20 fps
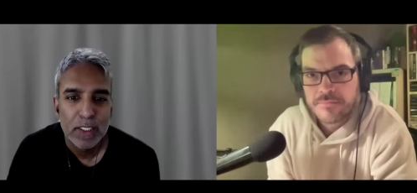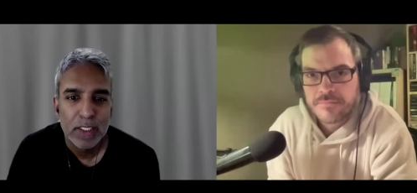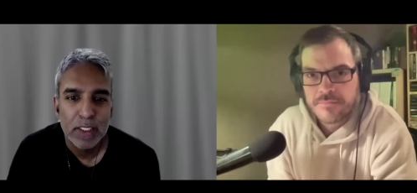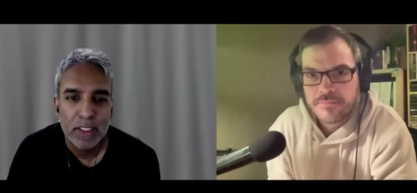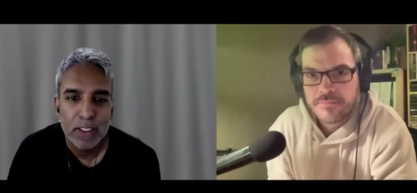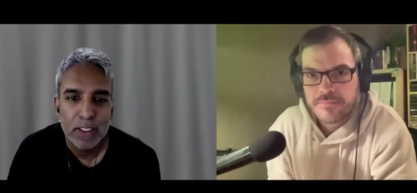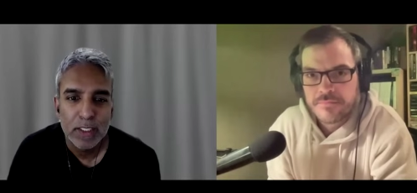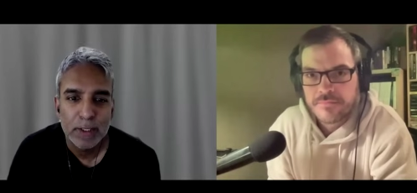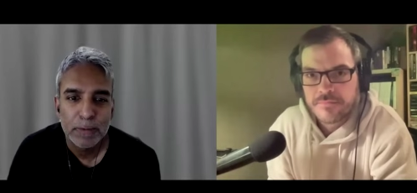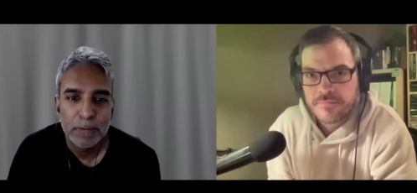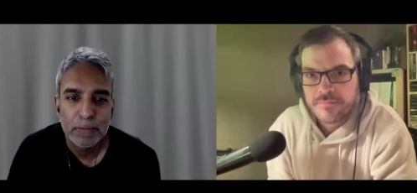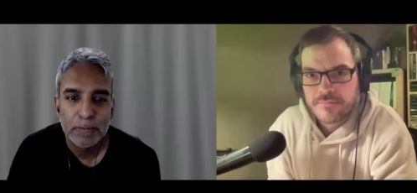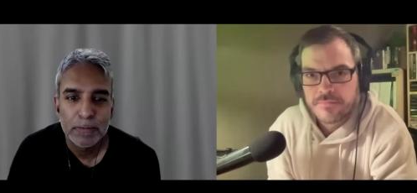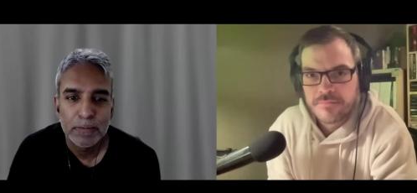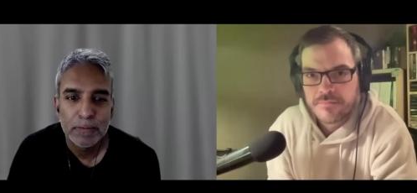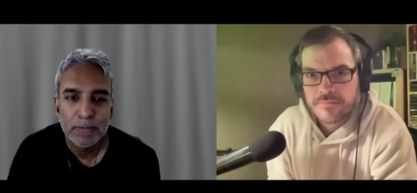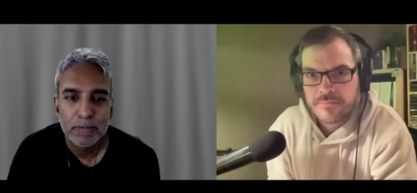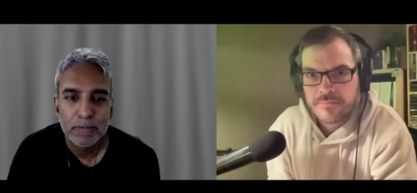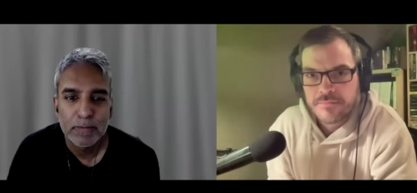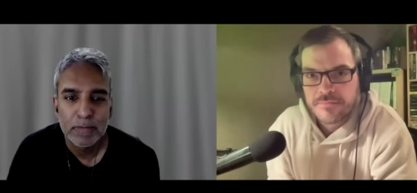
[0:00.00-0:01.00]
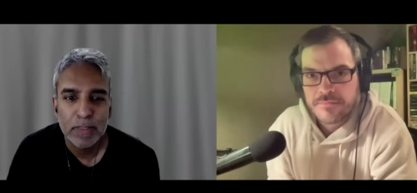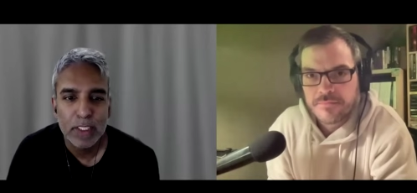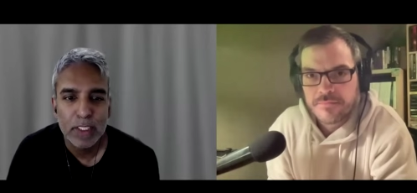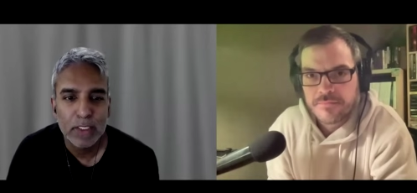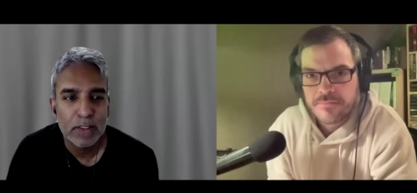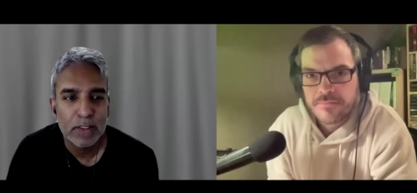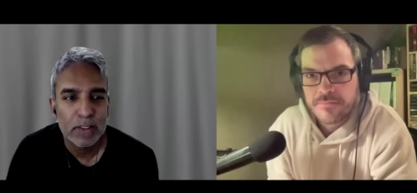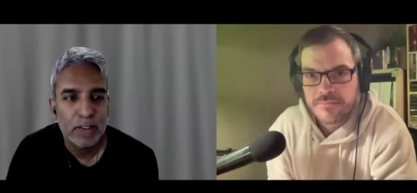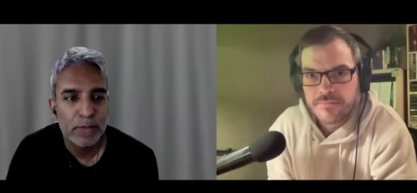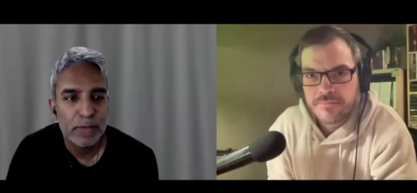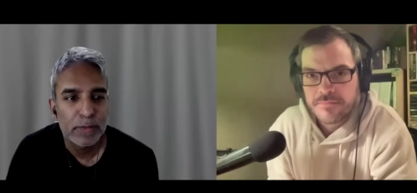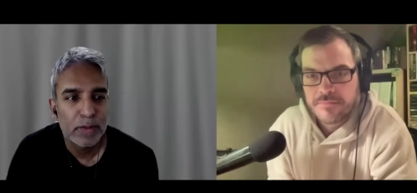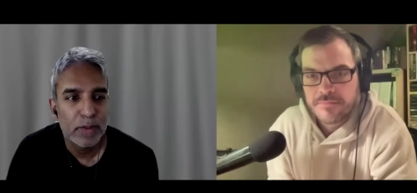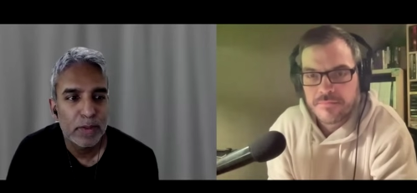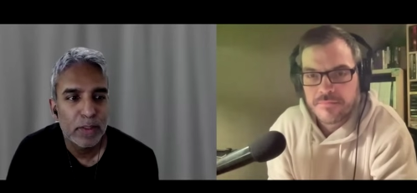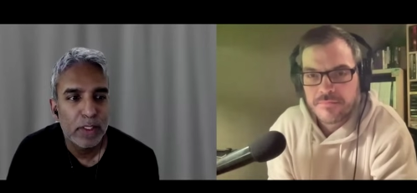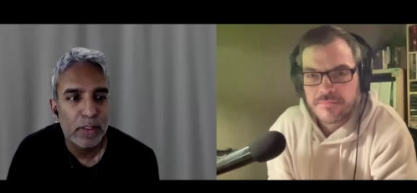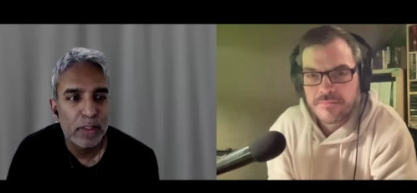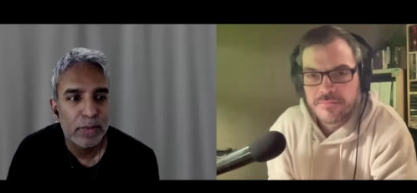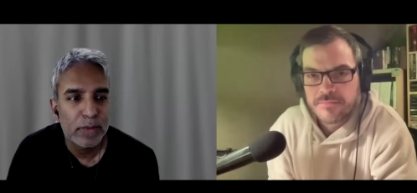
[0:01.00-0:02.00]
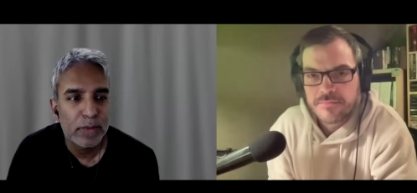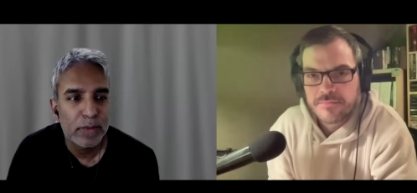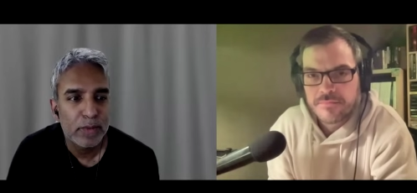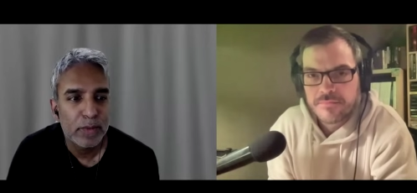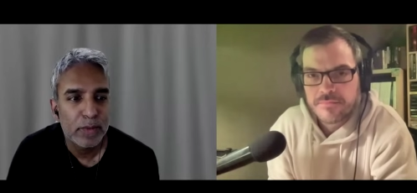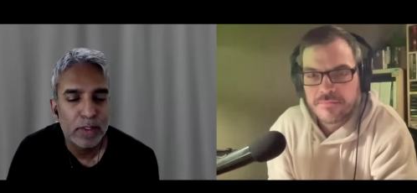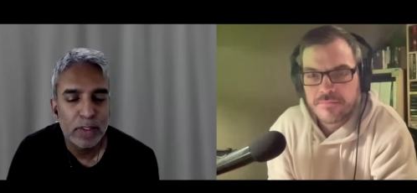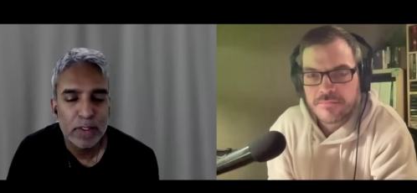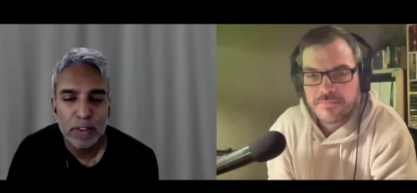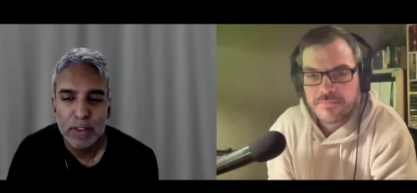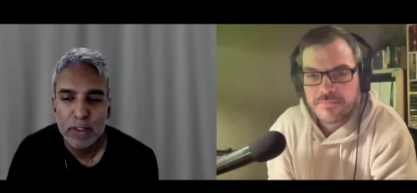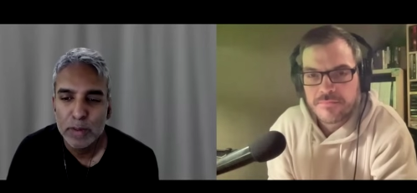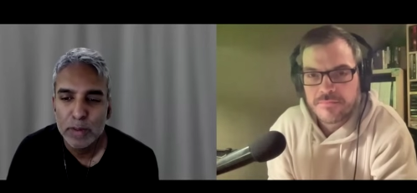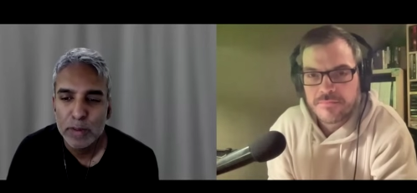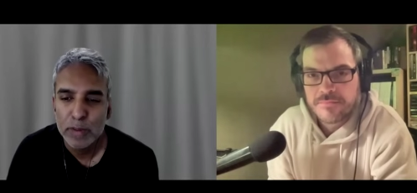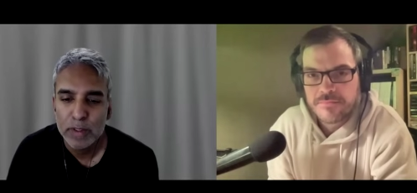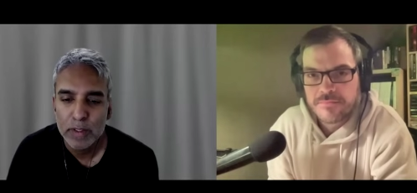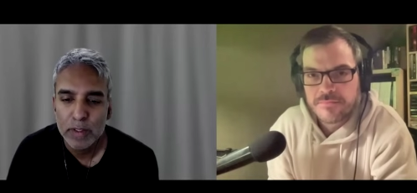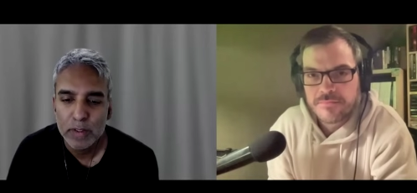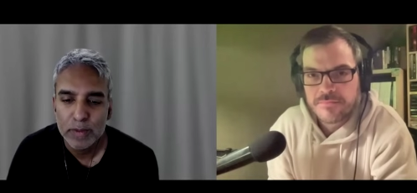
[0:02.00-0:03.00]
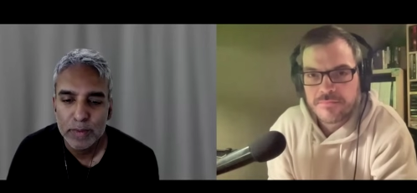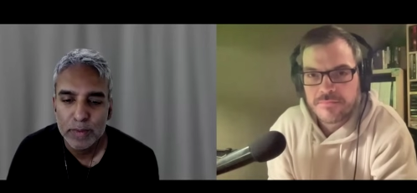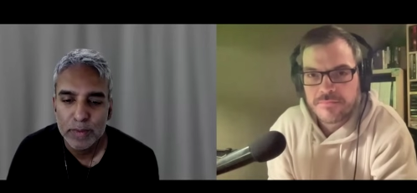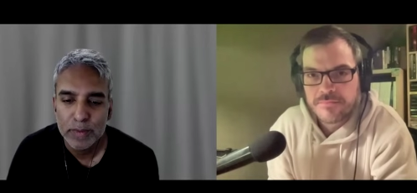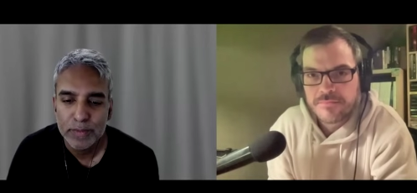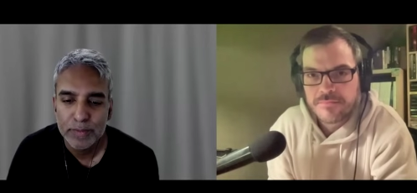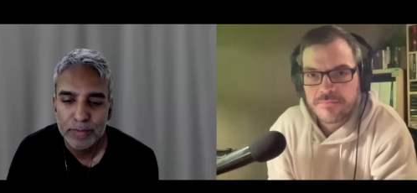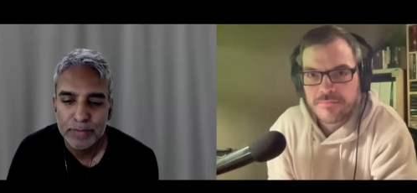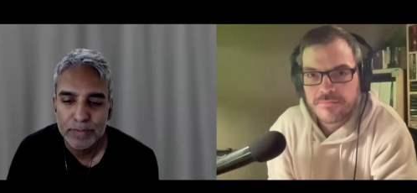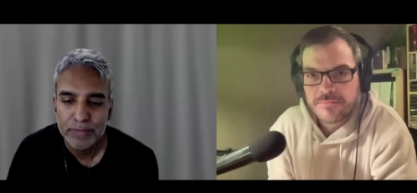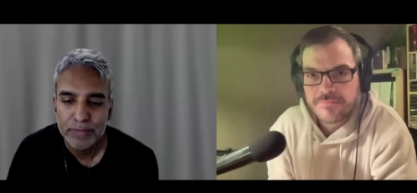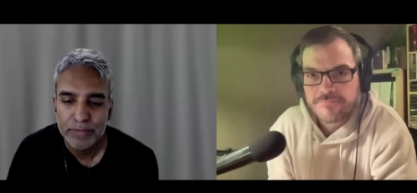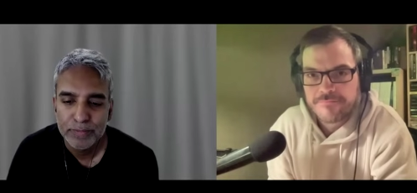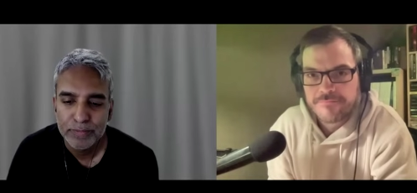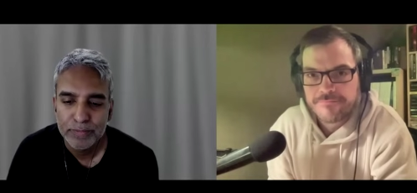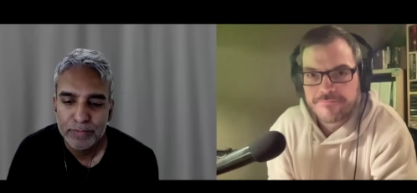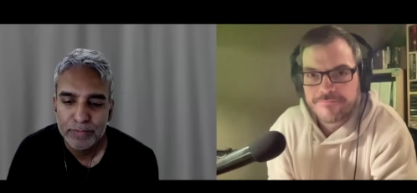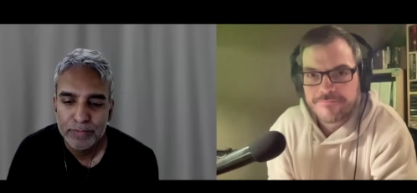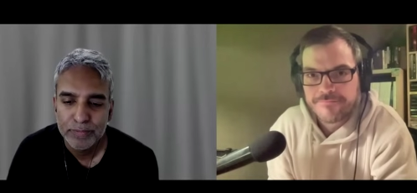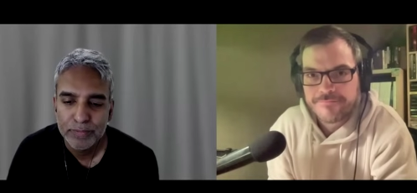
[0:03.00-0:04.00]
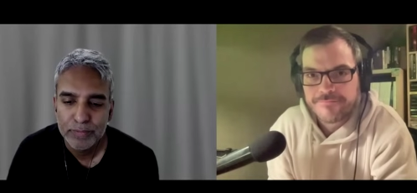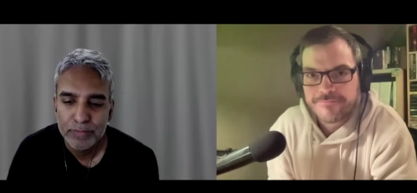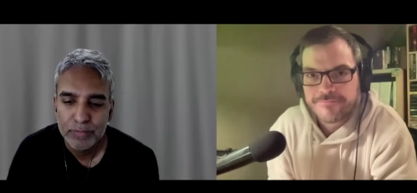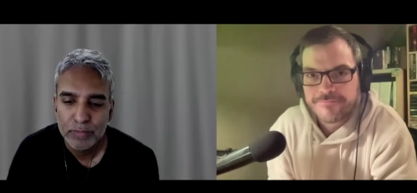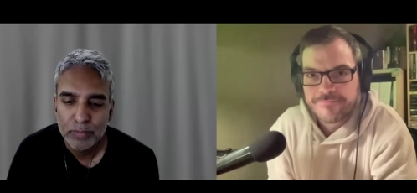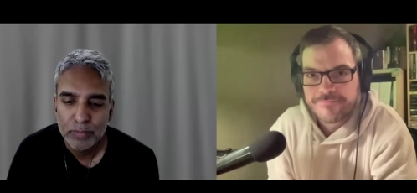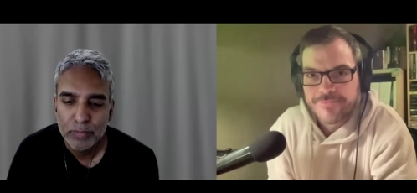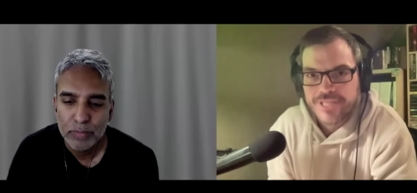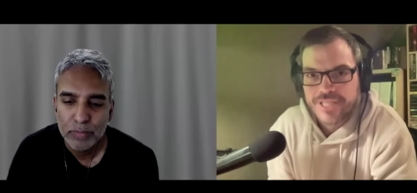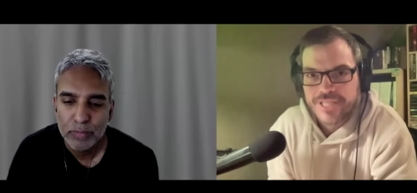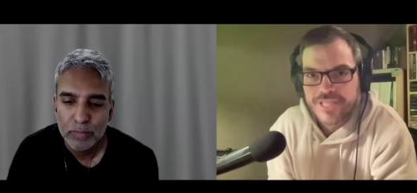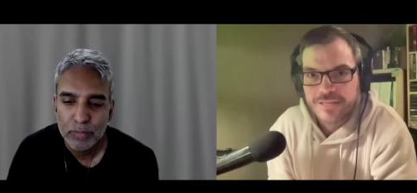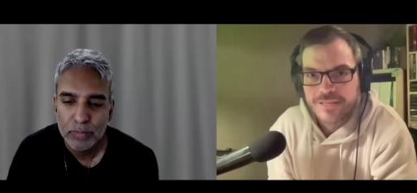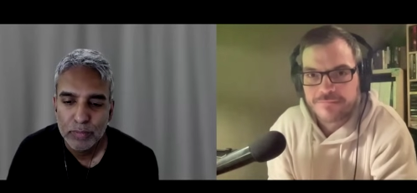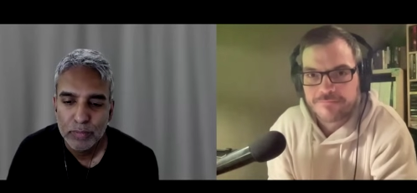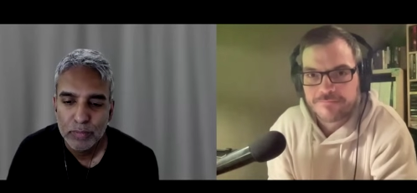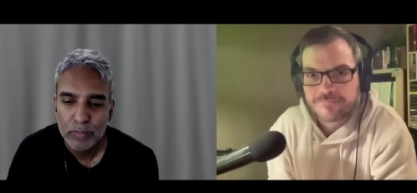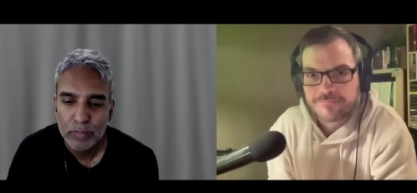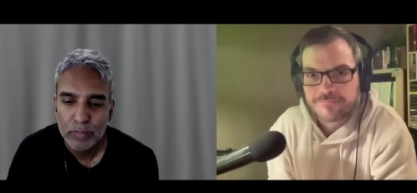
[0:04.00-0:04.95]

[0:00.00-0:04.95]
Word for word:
Speaker 1: um, like and subscribe, and we'll see you in the next one. See ya.